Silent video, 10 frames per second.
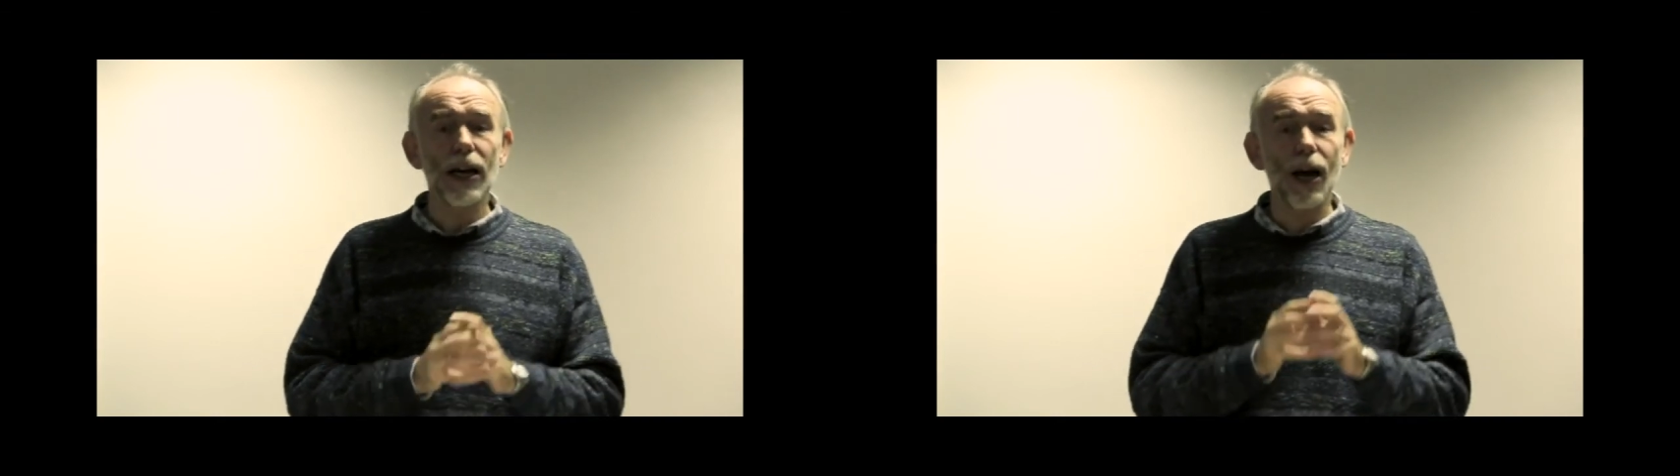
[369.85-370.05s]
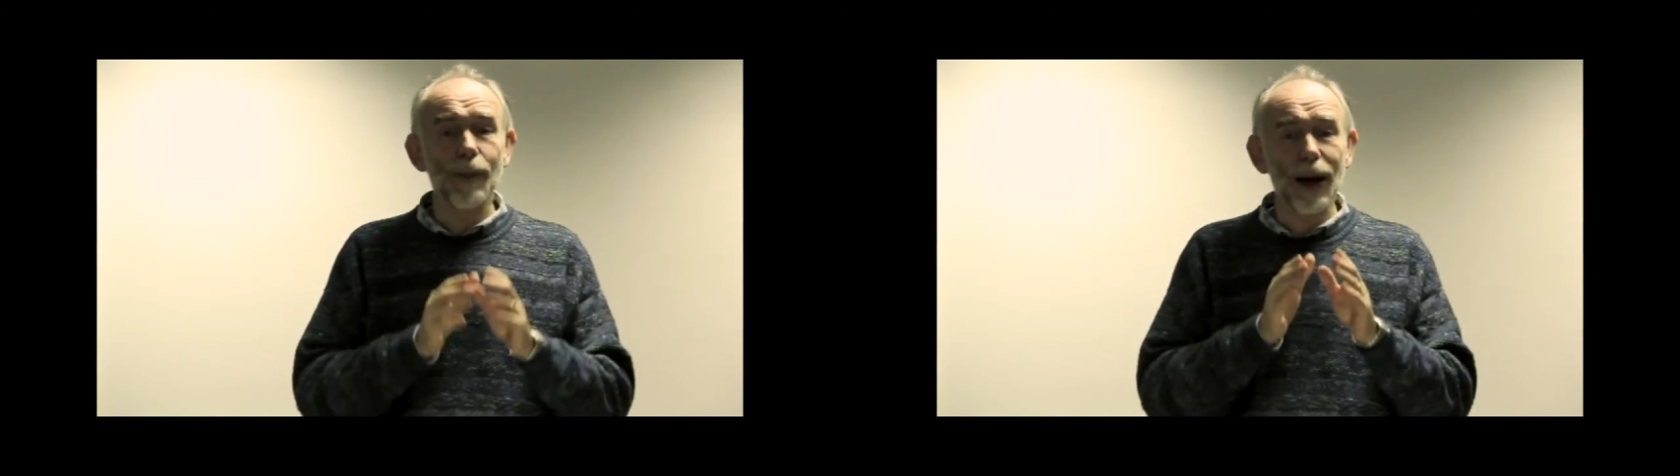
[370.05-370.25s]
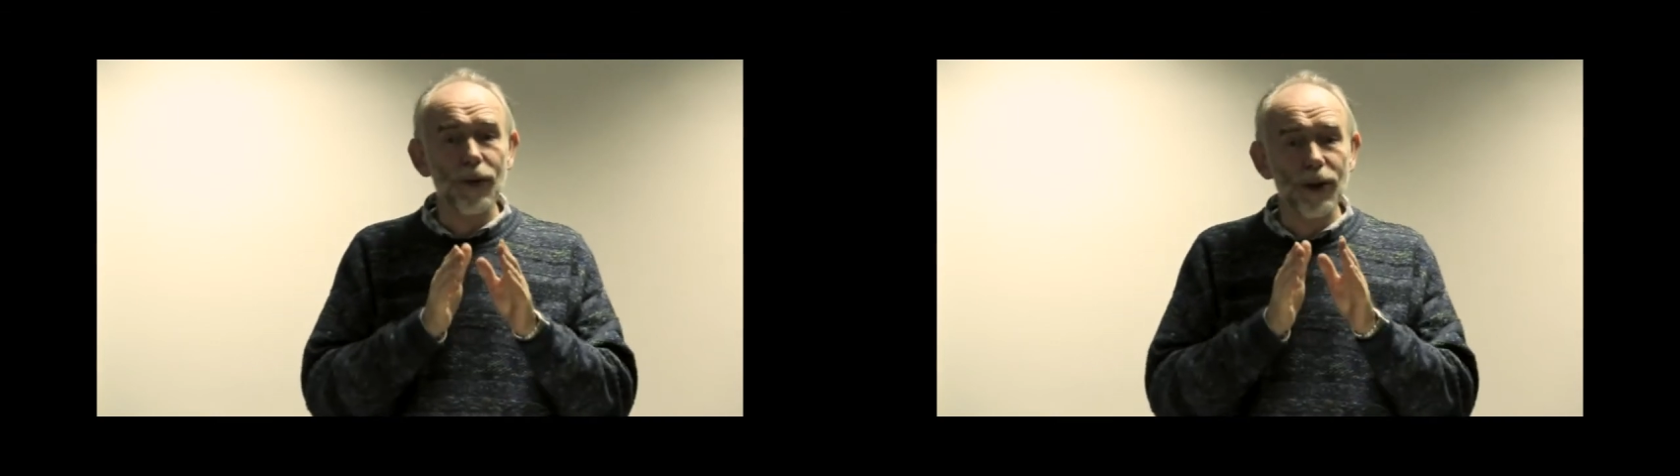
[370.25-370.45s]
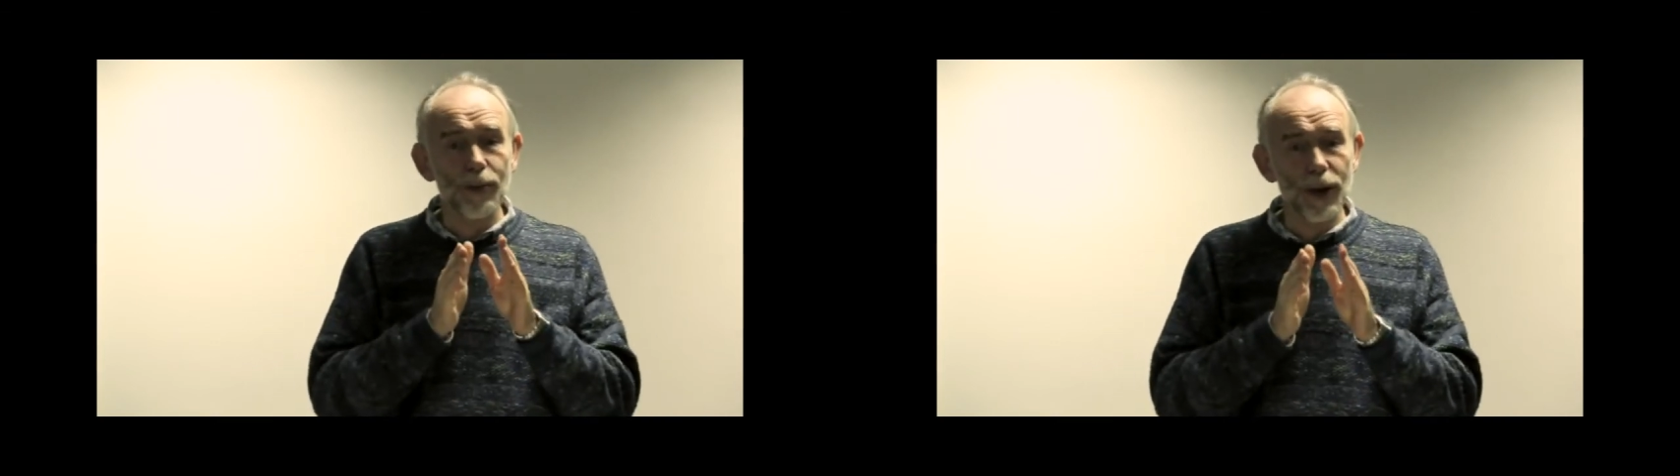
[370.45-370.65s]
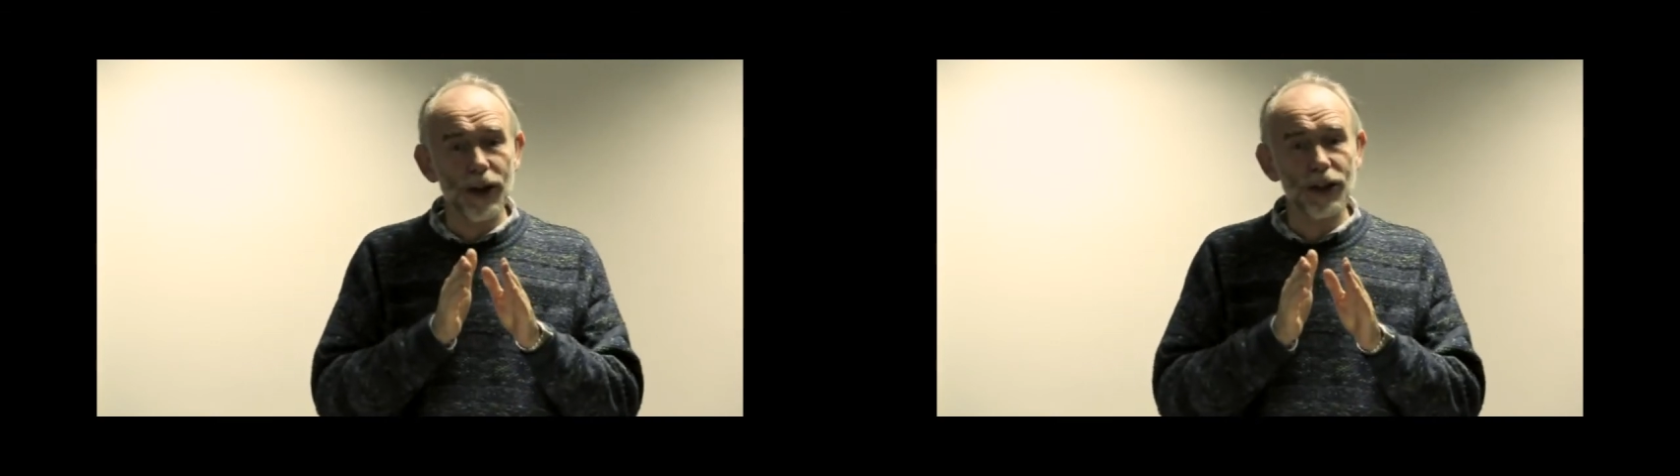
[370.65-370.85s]
about the
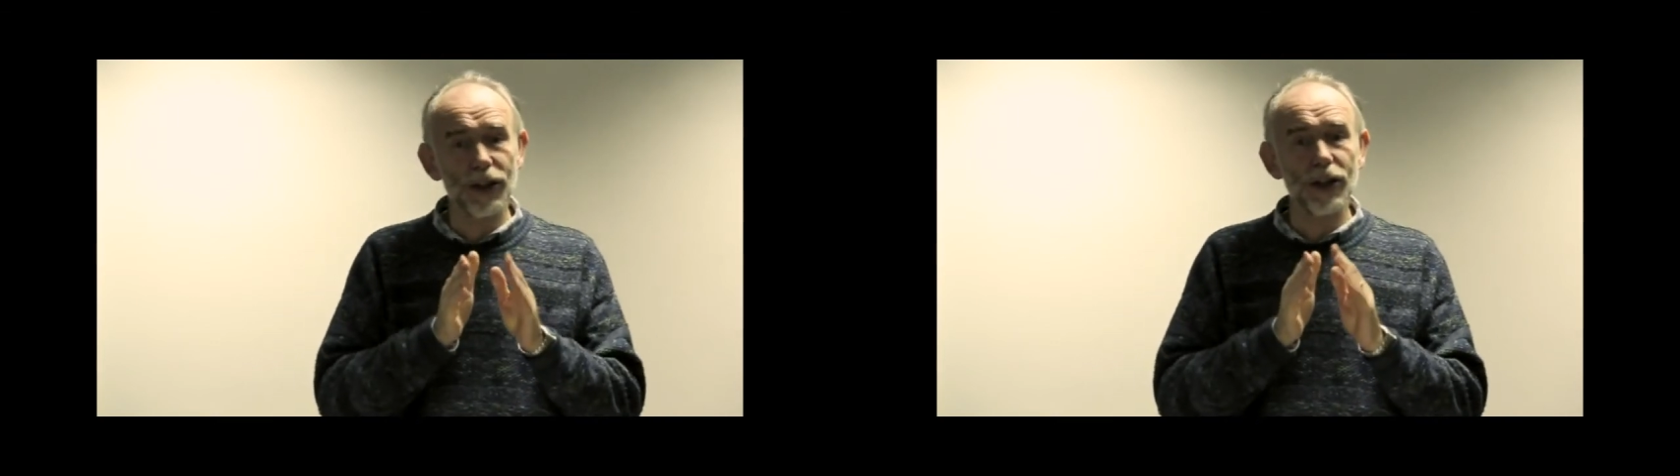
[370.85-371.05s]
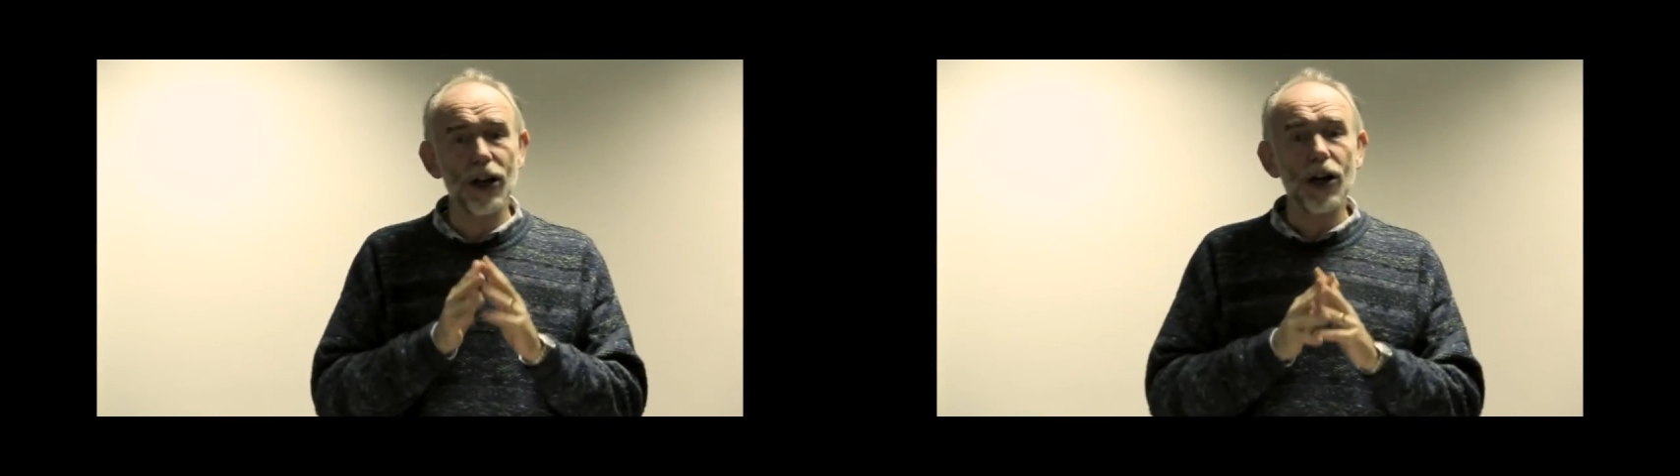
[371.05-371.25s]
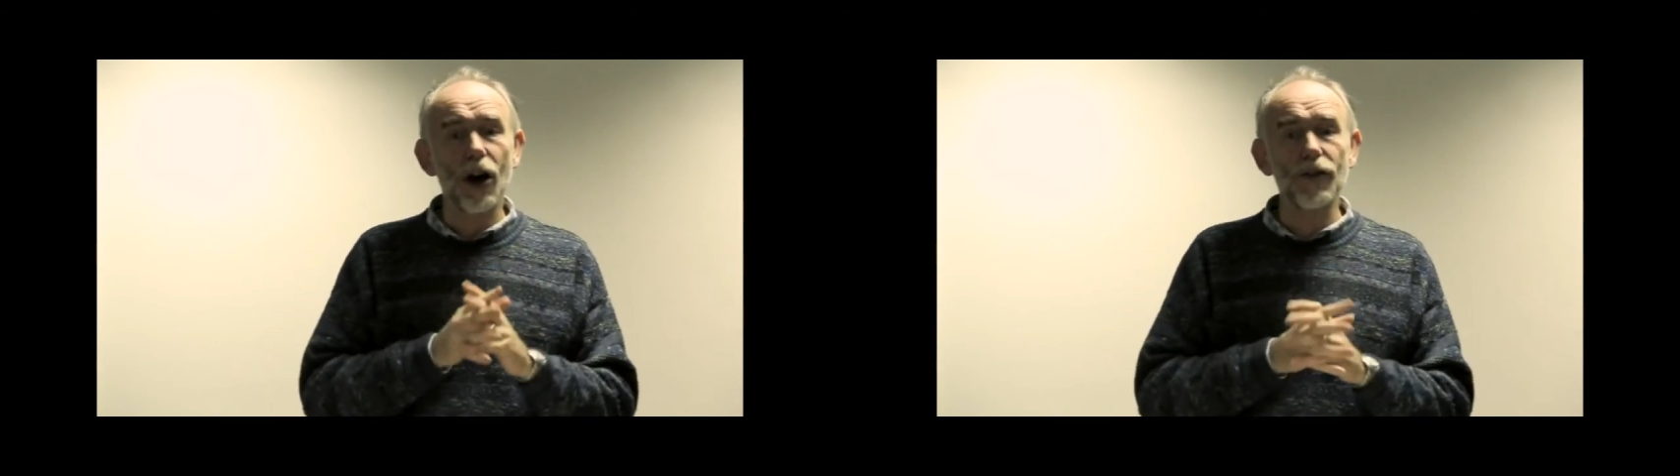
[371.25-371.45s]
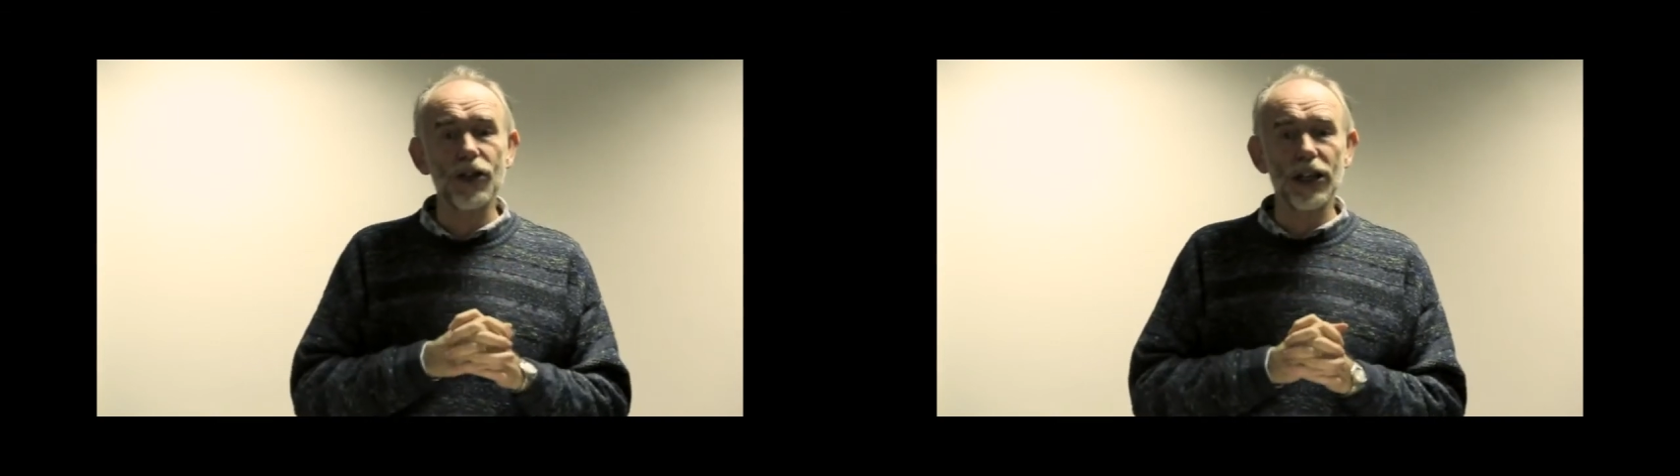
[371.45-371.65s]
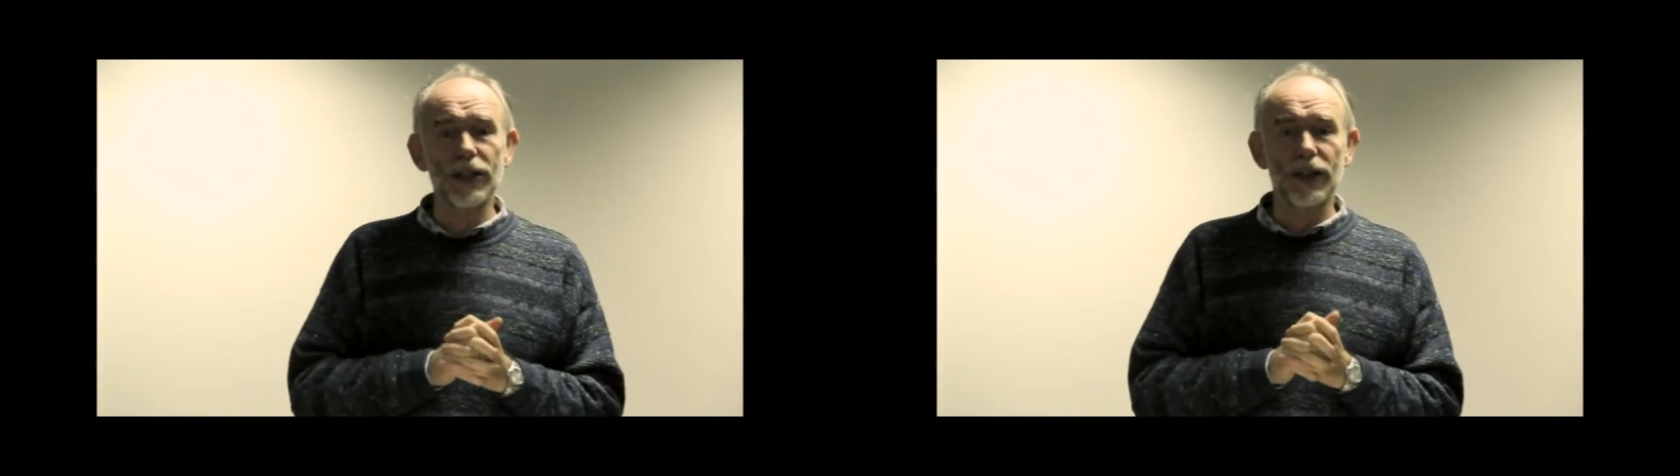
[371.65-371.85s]
person of
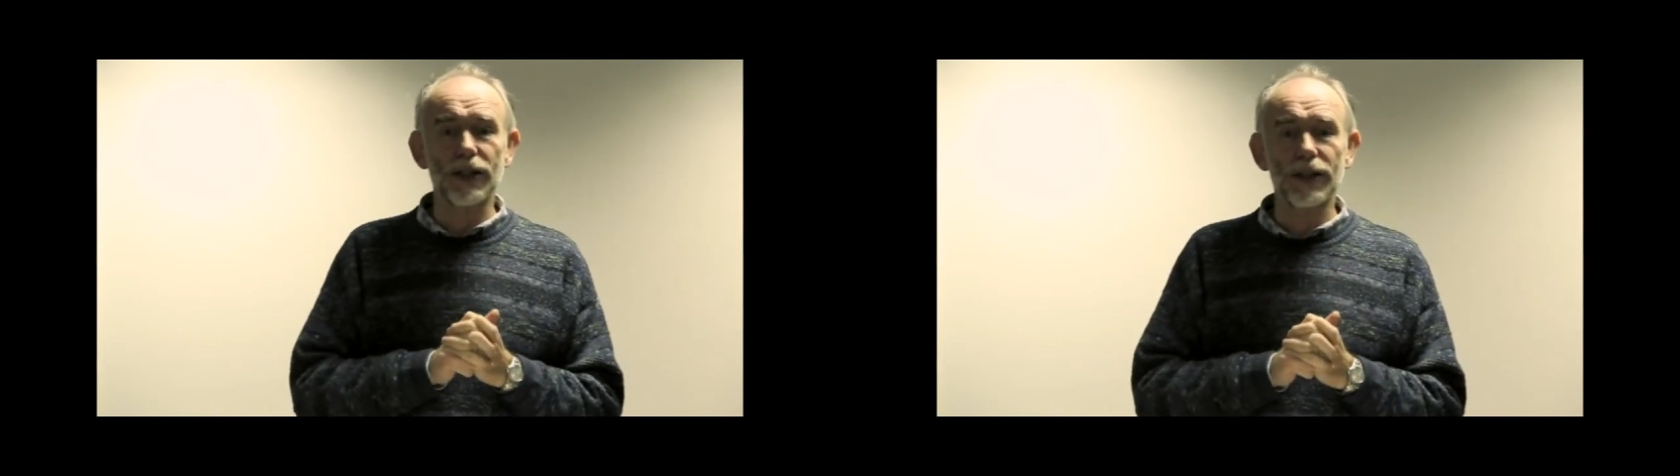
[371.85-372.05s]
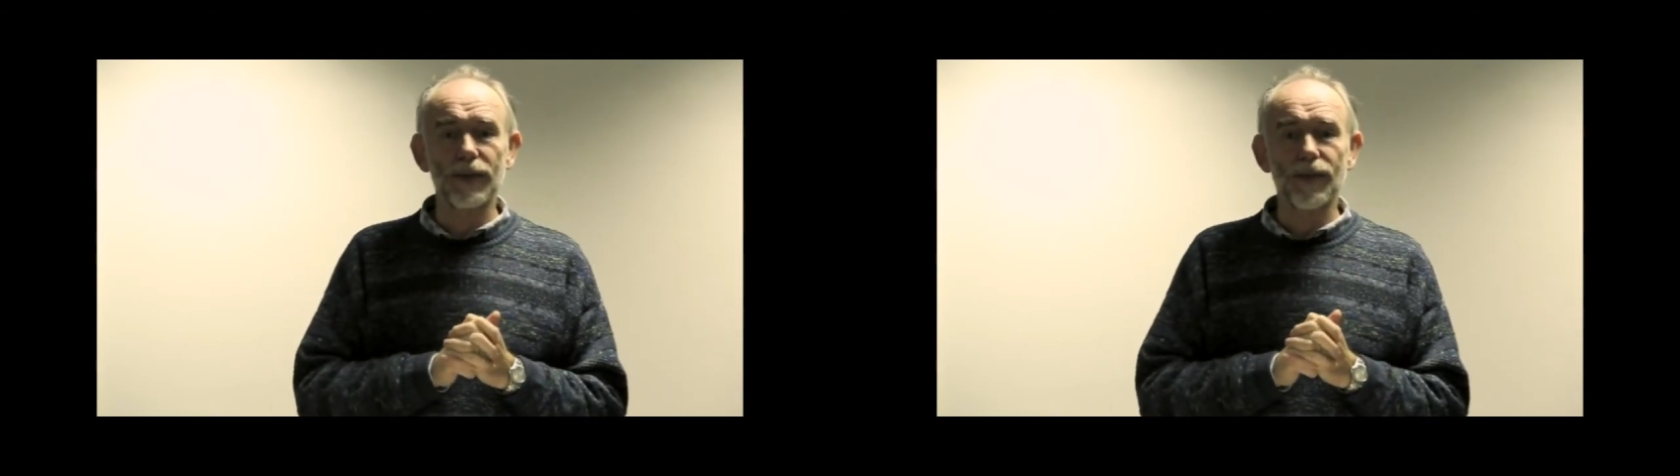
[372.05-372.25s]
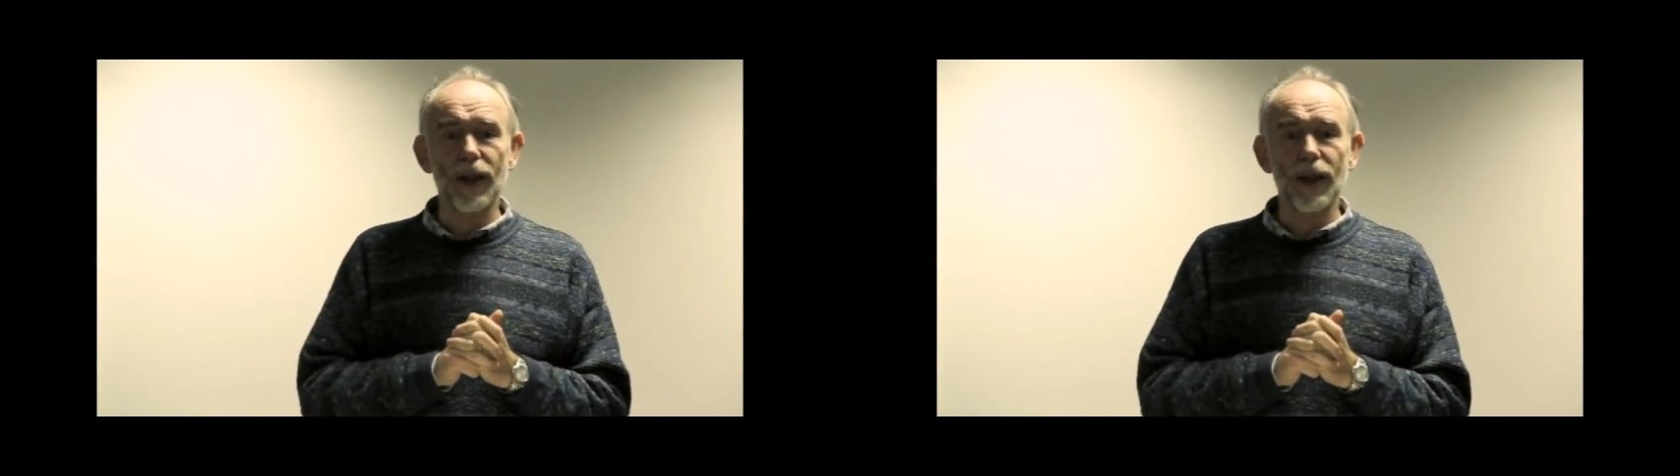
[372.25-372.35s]
Jesus.